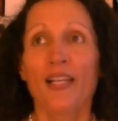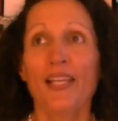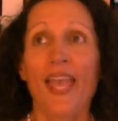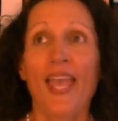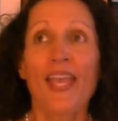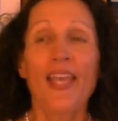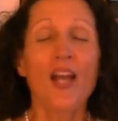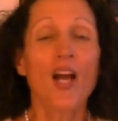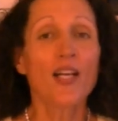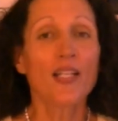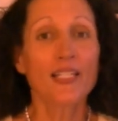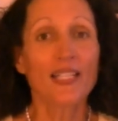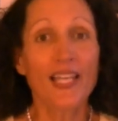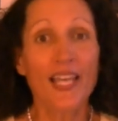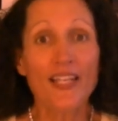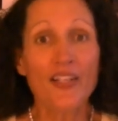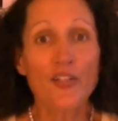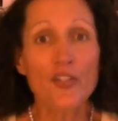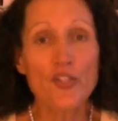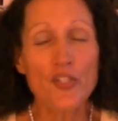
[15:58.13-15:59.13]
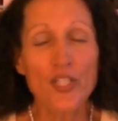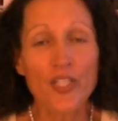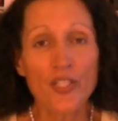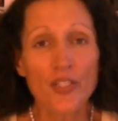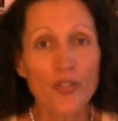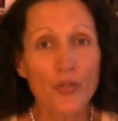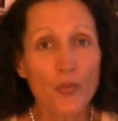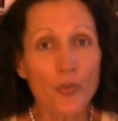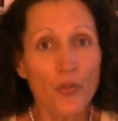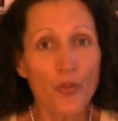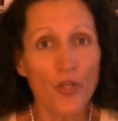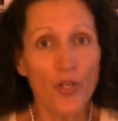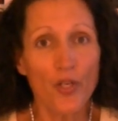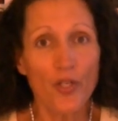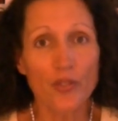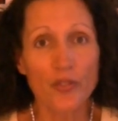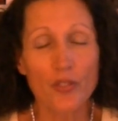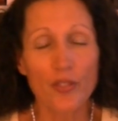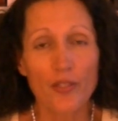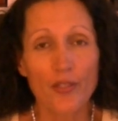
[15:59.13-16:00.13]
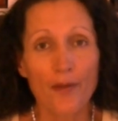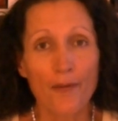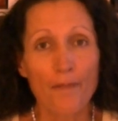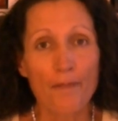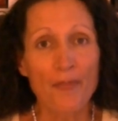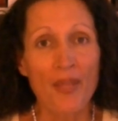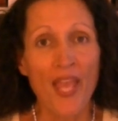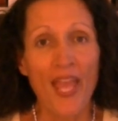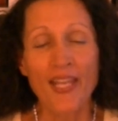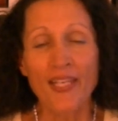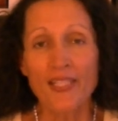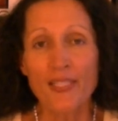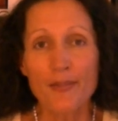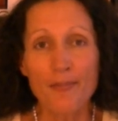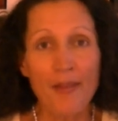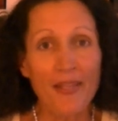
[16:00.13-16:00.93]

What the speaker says: chaotic energy in the world, and it's